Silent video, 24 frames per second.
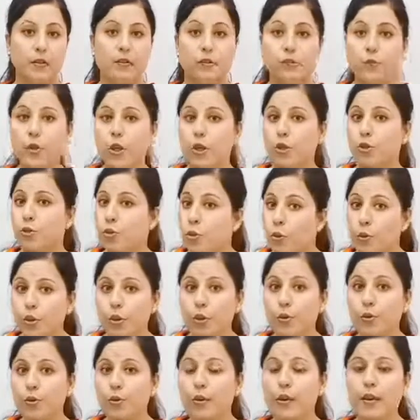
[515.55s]
We
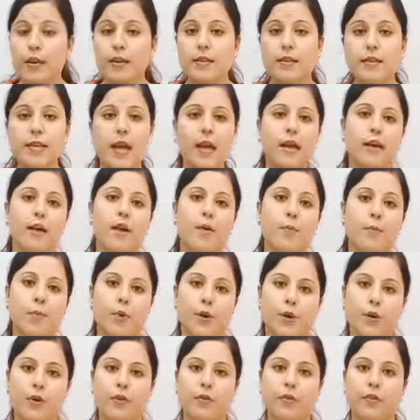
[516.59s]
don't know the exact
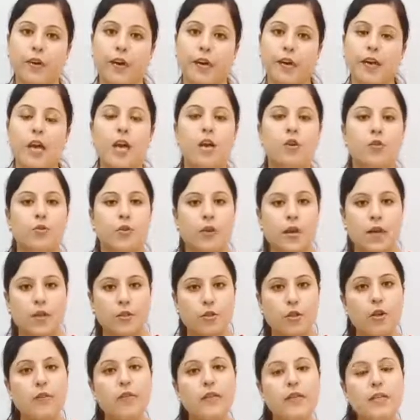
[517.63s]
number of it. So
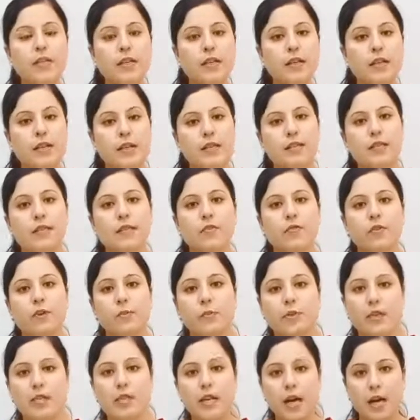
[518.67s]
rest of the sentences will
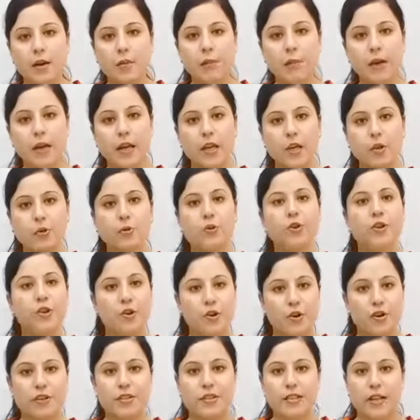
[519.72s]
be done by you
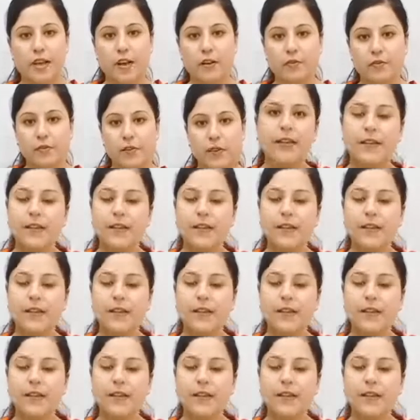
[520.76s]
yourself.